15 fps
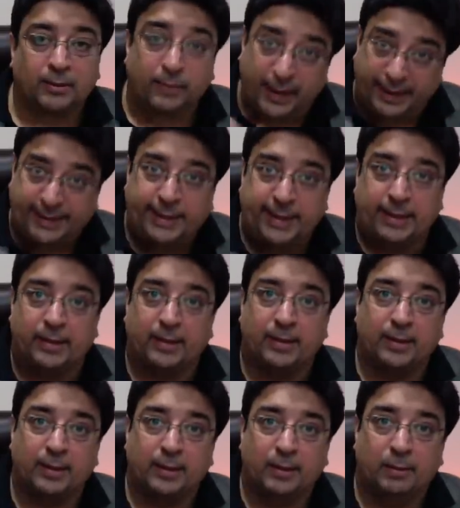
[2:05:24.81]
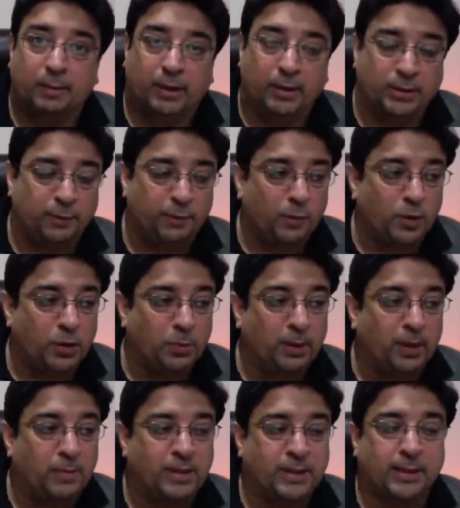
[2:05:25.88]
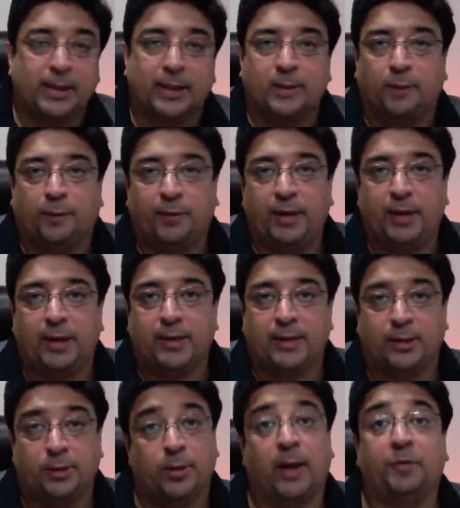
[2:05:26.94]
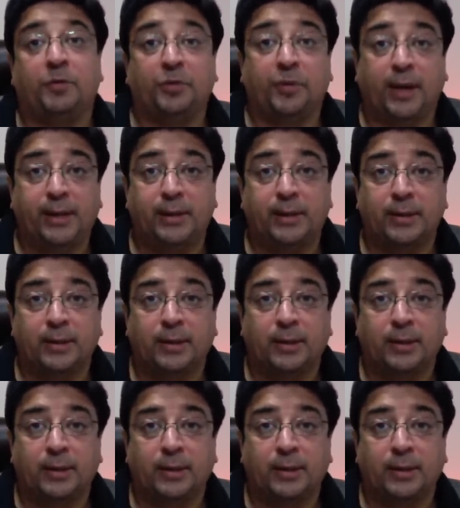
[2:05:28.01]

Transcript: writing. Because if you want to become a successful freelancer, you have to write.